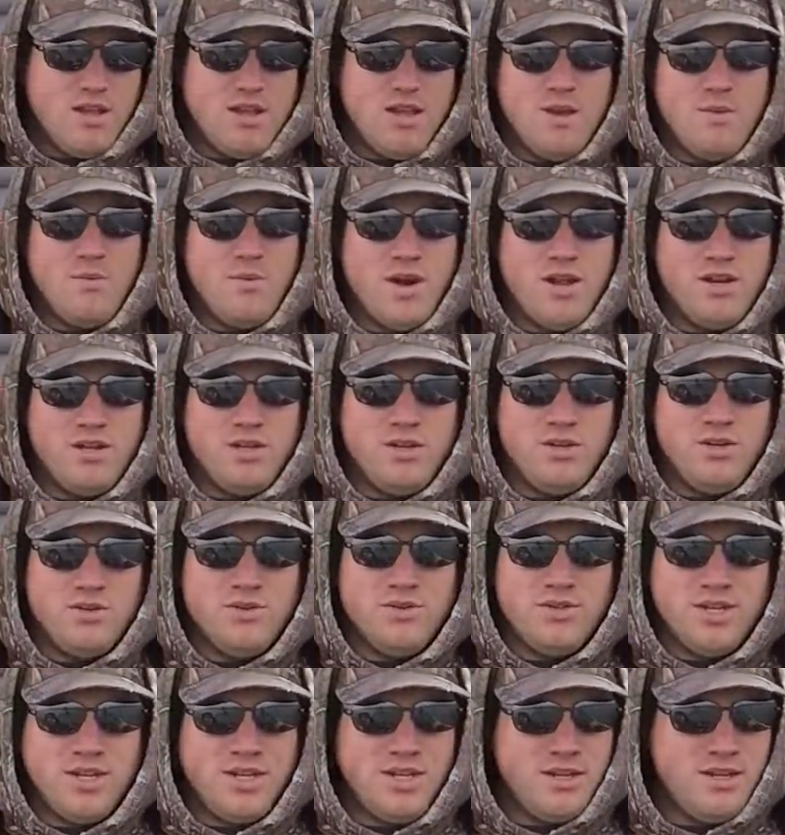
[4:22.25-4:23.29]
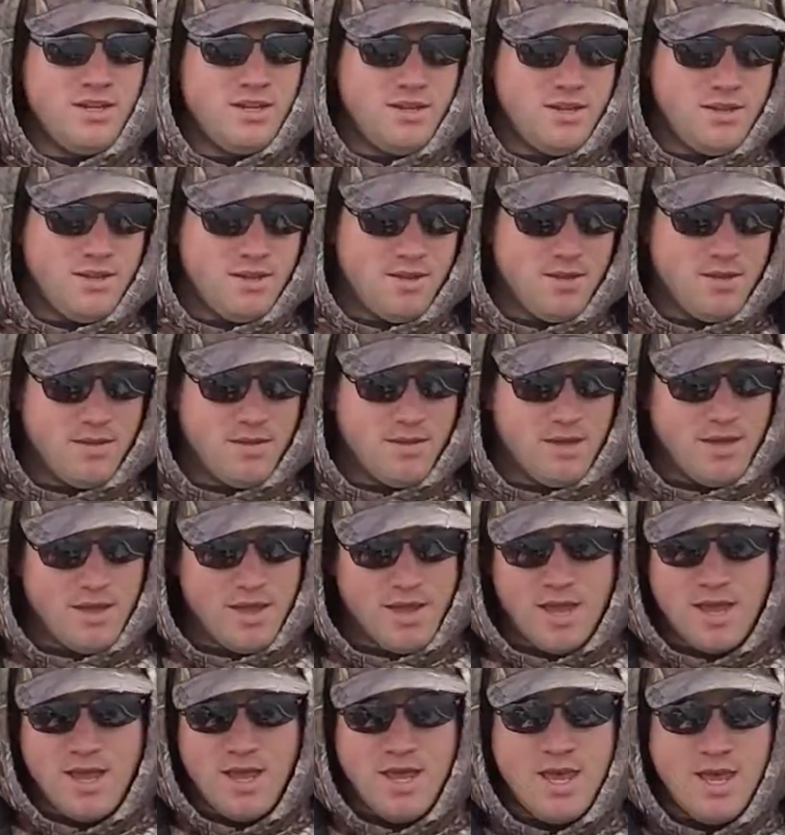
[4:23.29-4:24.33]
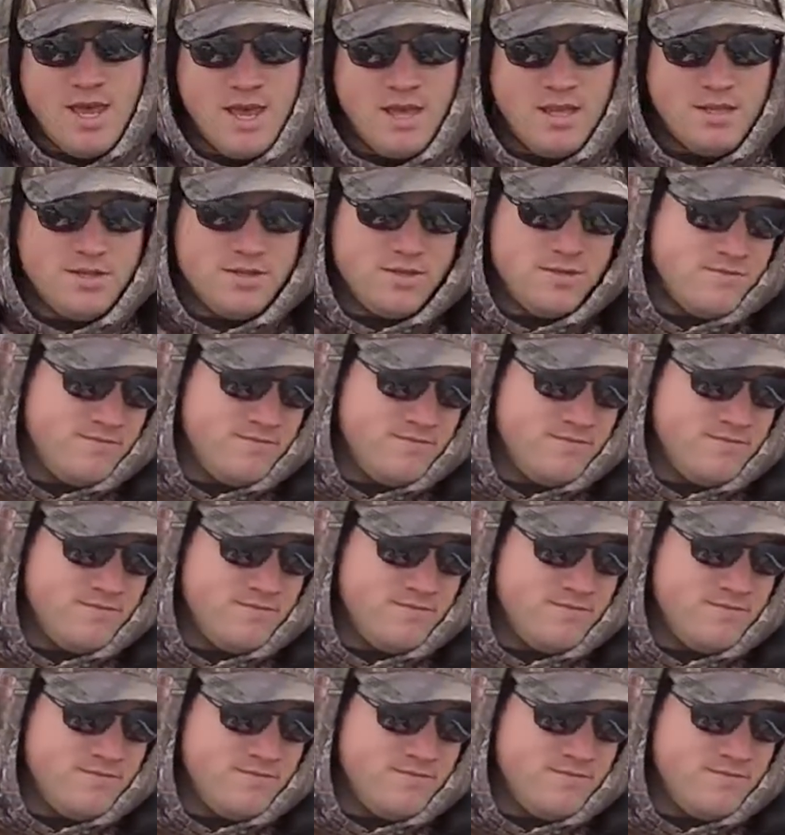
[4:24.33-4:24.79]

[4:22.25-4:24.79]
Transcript: and want to use it. And